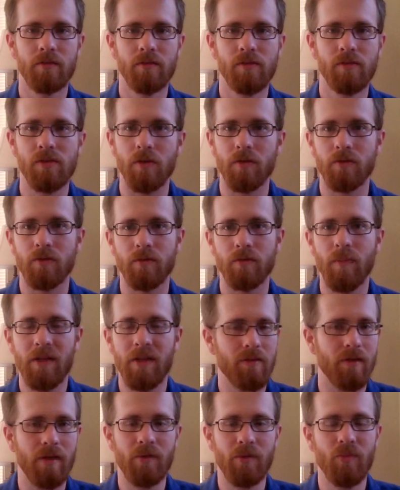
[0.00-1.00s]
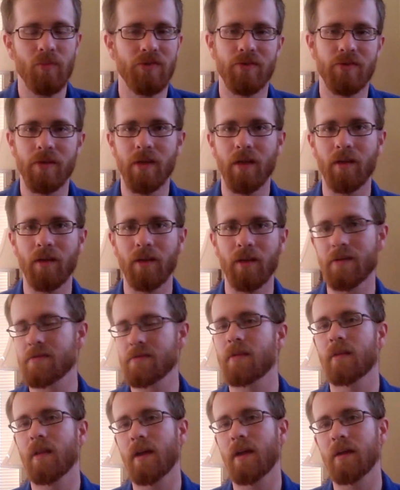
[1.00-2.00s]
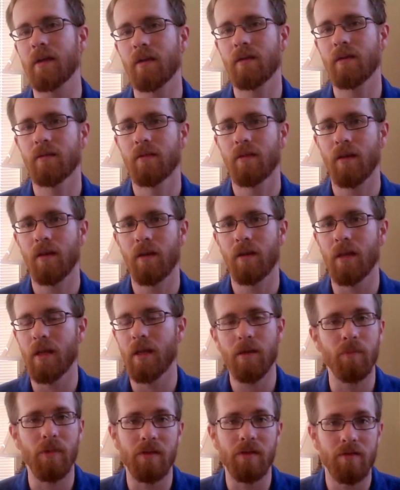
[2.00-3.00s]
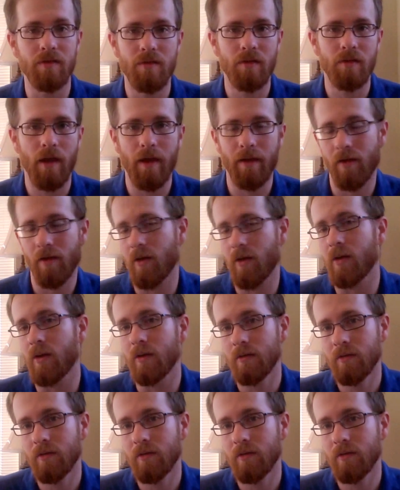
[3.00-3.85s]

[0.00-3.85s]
So mental imagery isn't like an image at all,